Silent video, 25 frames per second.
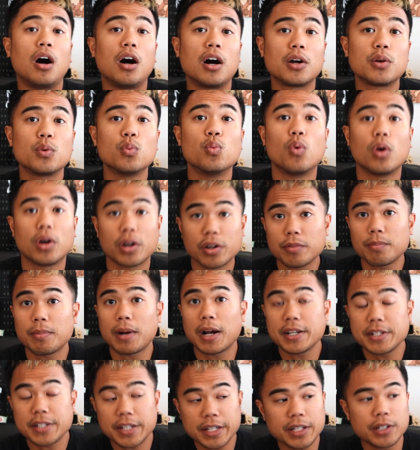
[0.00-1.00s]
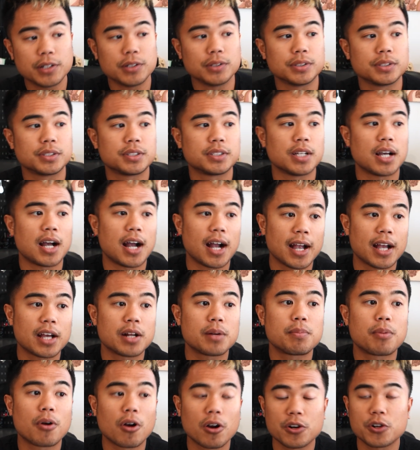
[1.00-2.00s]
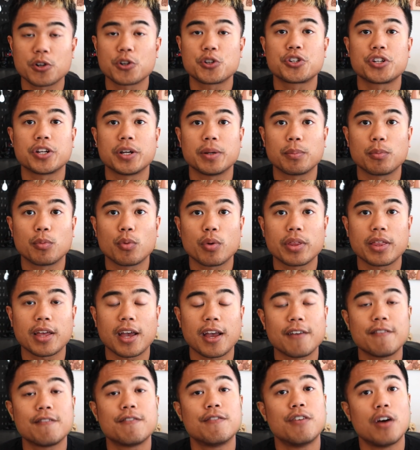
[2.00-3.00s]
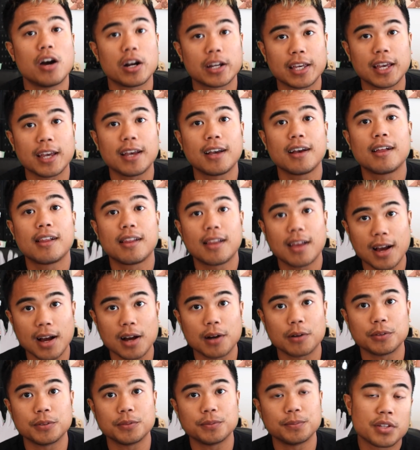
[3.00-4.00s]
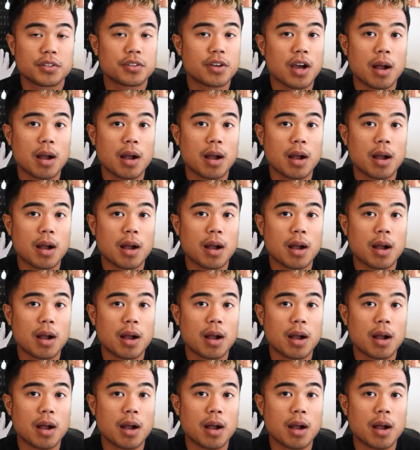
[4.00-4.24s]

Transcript: On one of my deals, I had a partnership with a clown. This